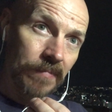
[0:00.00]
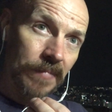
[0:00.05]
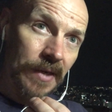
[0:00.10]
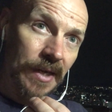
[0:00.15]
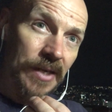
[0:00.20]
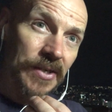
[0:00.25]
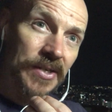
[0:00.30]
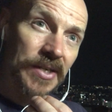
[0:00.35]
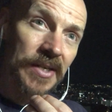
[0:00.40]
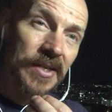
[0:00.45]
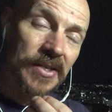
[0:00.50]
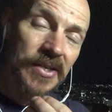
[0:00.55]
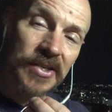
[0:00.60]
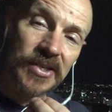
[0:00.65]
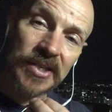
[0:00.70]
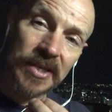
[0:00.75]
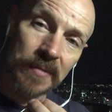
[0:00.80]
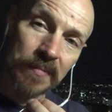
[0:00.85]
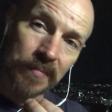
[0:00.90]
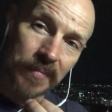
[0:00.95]
Is it as
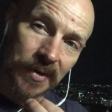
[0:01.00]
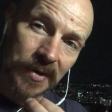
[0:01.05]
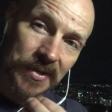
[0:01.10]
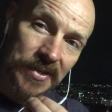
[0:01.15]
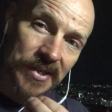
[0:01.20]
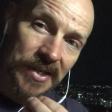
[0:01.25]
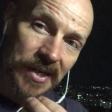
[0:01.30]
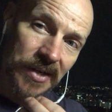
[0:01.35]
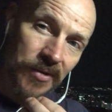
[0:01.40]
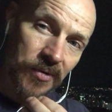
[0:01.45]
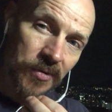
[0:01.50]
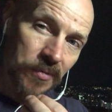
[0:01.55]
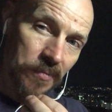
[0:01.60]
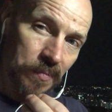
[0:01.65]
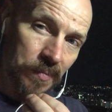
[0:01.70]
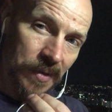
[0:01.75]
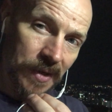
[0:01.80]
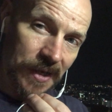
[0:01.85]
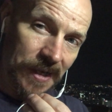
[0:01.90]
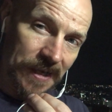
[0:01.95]
simple as it could
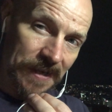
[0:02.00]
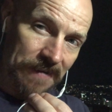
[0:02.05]
be?